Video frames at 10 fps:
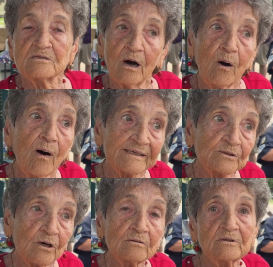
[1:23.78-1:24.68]
So
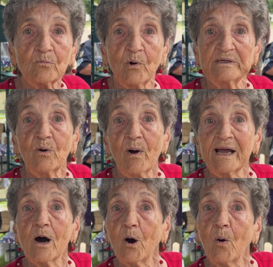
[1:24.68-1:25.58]
I told her, when do
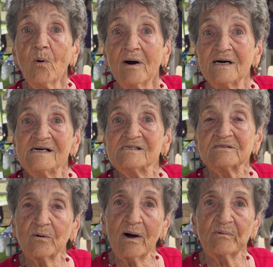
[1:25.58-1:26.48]
I go?
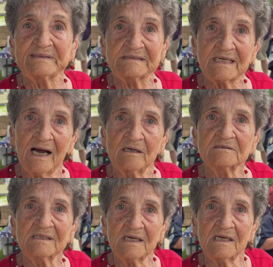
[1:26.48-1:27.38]
So I went
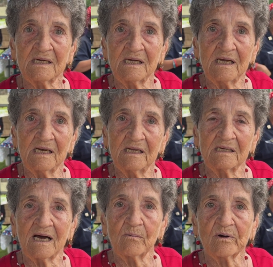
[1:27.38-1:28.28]
down
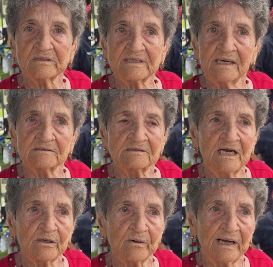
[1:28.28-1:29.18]
and I worked
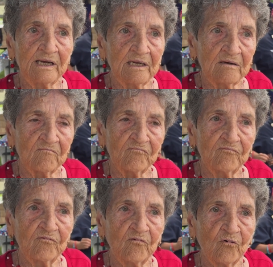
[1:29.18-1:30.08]
down there in
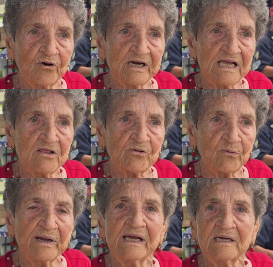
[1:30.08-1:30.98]

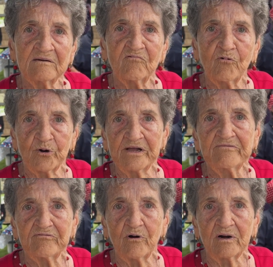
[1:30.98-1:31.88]
43 and 44,
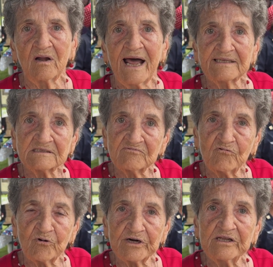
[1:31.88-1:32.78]
last
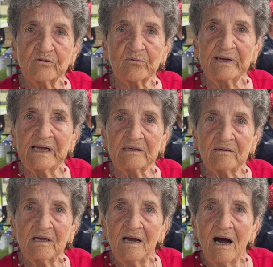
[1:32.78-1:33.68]
43
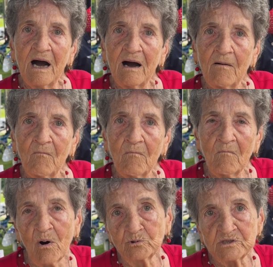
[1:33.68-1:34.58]
and
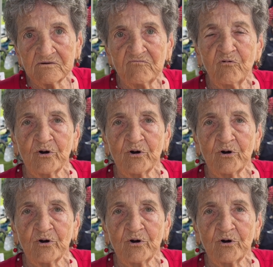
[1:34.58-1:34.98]
most of